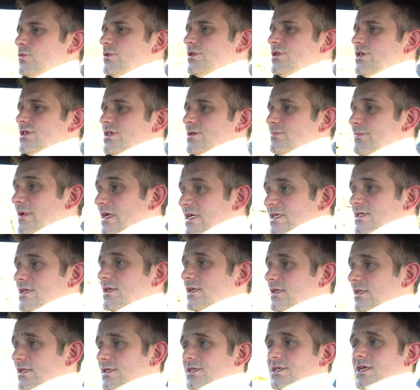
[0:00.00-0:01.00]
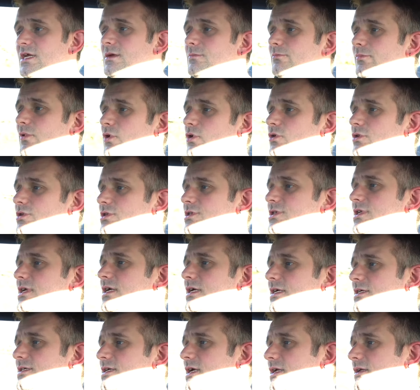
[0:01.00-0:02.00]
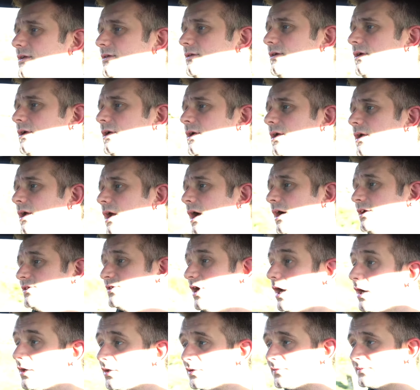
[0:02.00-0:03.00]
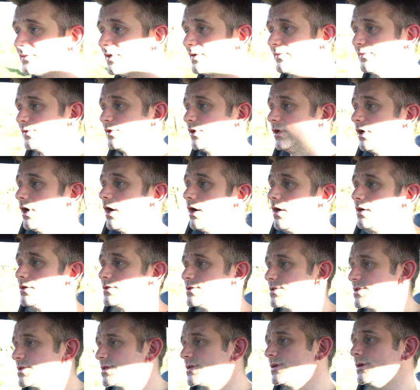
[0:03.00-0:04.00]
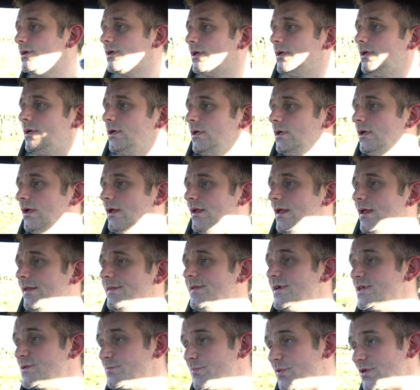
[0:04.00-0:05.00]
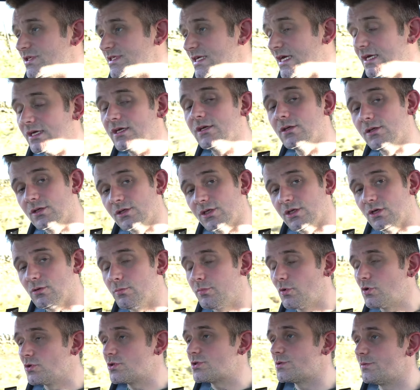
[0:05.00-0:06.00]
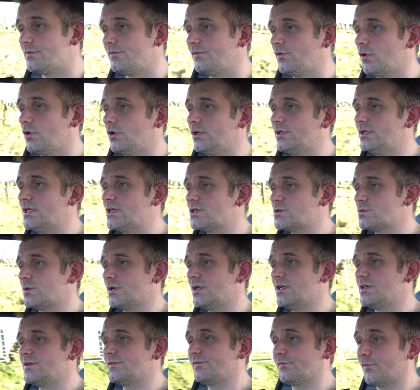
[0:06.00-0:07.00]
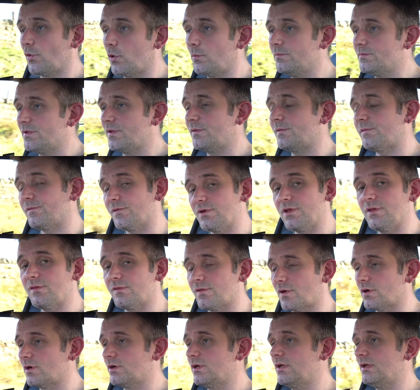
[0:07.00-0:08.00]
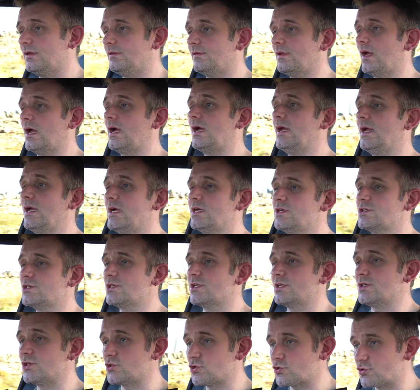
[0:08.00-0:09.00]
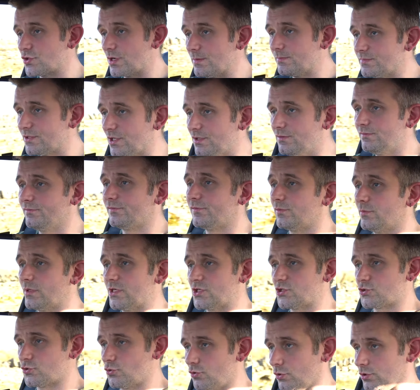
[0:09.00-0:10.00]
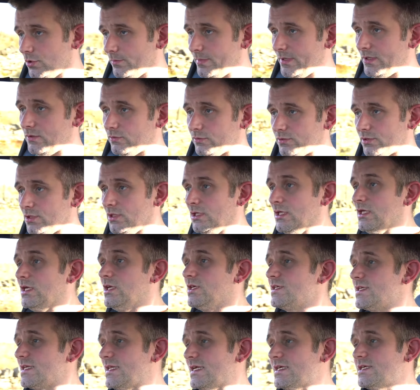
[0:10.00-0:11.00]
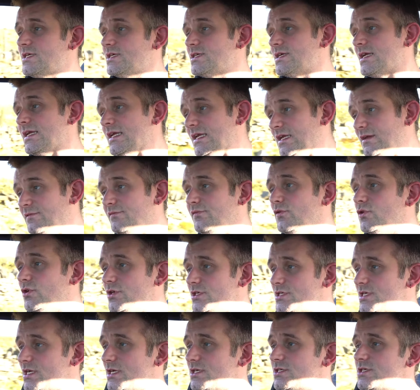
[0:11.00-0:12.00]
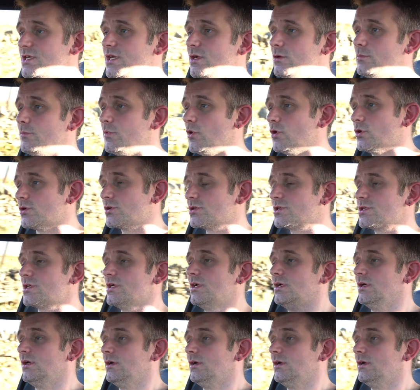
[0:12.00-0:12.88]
which is basically the same box that is in a ton of different cars. This particular gearbox that we've got in this one is from the 330 that I actually stripped down from my Stroker build. So this is an E36 gearbox.